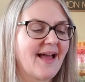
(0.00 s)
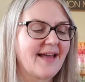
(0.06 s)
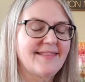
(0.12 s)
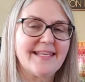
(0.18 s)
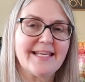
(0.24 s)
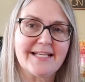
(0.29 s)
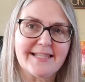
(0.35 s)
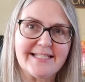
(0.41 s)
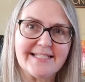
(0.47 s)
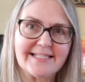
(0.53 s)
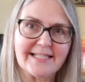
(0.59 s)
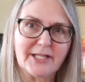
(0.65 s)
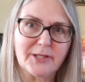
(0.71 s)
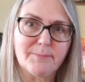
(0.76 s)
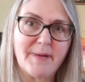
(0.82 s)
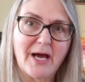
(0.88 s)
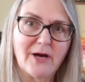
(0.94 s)
I think these
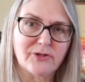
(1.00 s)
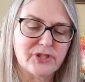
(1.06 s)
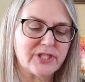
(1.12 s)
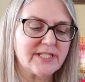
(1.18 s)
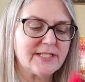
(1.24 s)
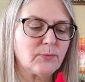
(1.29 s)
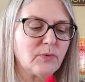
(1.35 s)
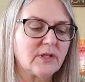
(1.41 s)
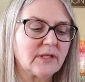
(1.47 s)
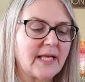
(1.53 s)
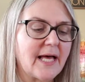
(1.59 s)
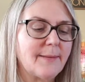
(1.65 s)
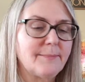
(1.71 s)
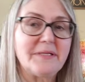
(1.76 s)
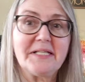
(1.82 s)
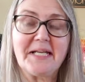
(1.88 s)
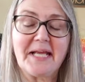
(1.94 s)
little pouches will
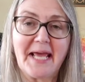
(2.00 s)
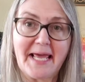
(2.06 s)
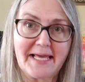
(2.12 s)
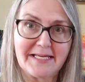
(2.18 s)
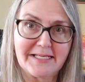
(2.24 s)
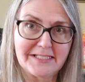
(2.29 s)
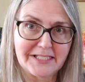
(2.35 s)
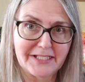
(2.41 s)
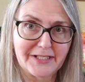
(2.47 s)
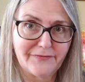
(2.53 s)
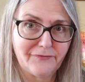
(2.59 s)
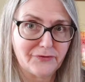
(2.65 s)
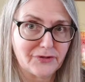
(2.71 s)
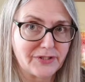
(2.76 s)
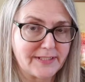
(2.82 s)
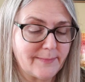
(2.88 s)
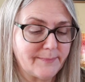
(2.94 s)
come in handy
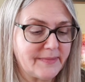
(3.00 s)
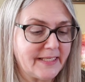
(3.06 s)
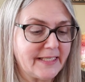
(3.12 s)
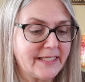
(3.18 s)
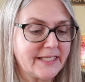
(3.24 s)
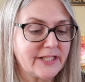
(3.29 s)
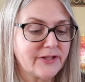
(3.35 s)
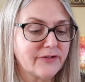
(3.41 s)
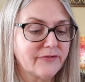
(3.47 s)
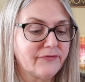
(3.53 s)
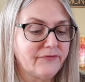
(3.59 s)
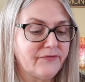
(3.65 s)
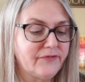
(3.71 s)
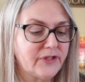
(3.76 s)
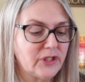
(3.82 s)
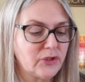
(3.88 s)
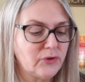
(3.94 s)
for something in the
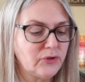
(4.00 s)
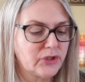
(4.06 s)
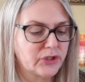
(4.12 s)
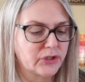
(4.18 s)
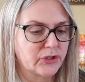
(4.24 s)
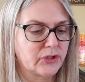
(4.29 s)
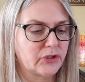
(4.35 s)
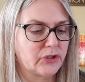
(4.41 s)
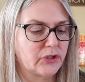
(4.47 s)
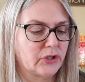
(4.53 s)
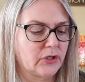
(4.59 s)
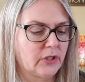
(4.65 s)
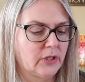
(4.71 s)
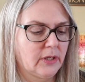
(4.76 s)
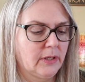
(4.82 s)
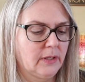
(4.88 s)
future.